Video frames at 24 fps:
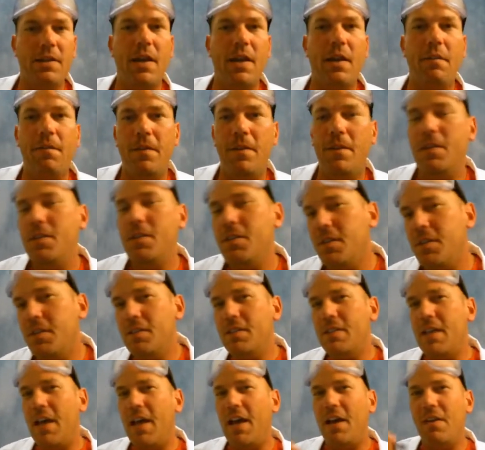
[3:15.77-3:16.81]

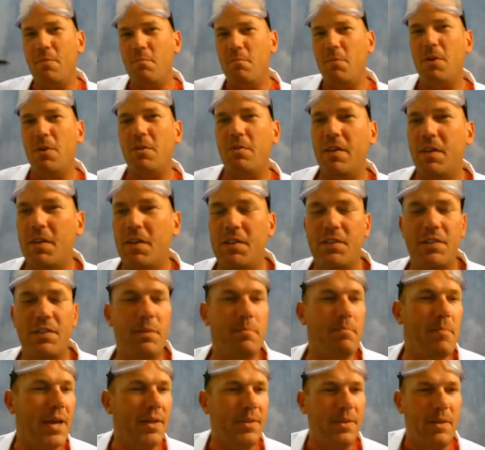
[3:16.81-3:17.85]
definitions down and move into
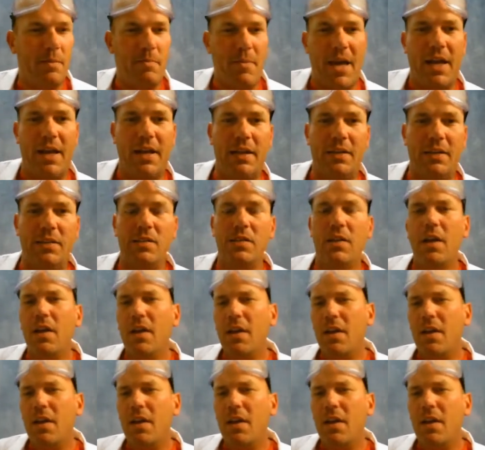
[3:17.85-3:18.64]
some mathematics.